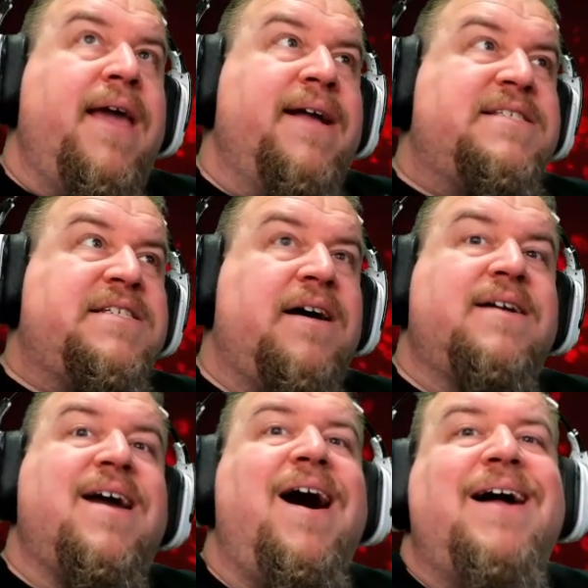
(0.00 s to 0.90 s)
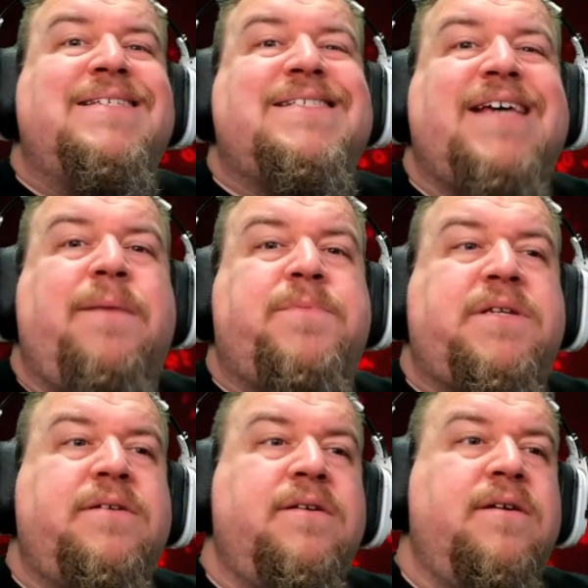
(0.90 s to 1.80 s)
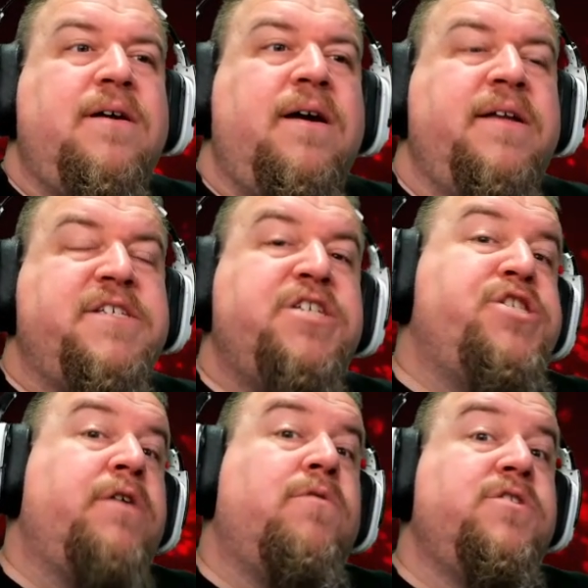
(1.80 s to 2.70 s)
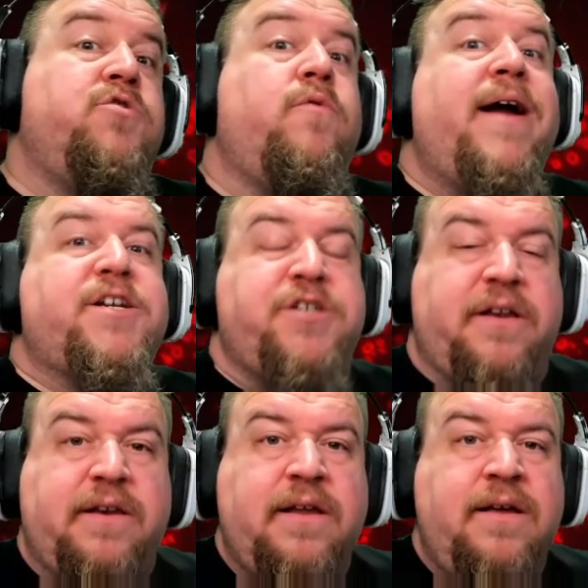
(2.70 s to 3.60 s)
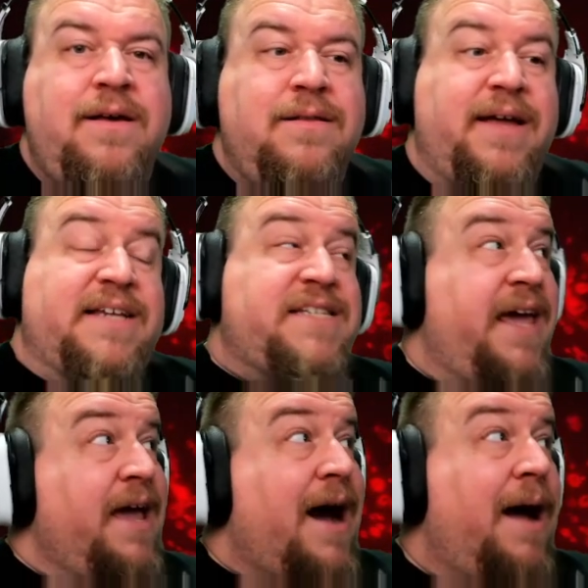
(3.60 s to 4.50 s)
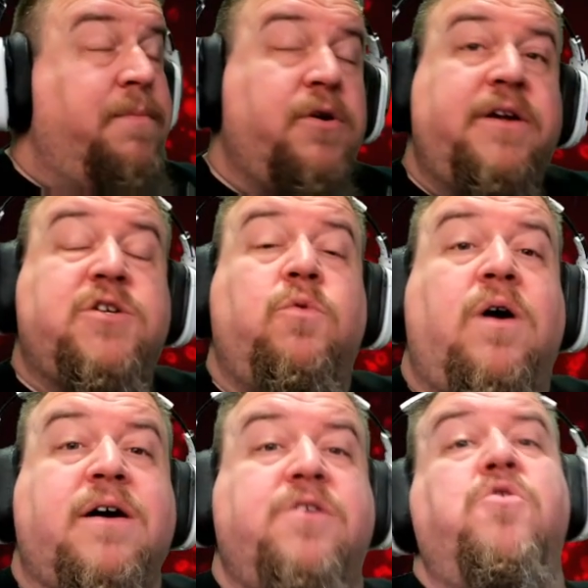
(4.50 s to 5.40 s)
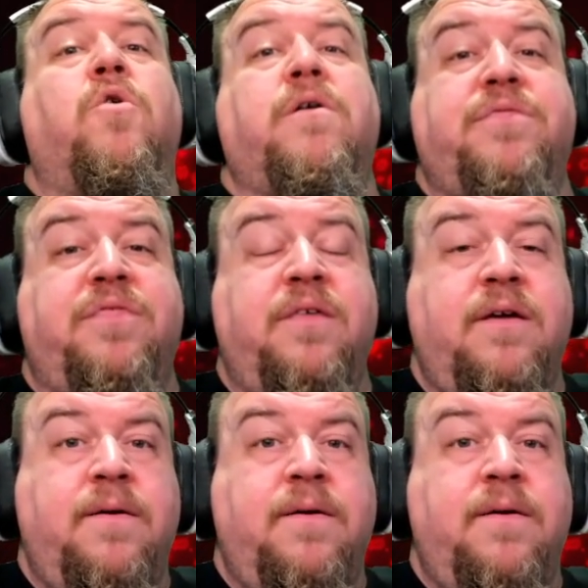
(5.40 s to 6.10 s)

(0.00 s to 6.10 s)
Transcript: It's a concept uh, it's a general direction, like saying, I'm going to walk north.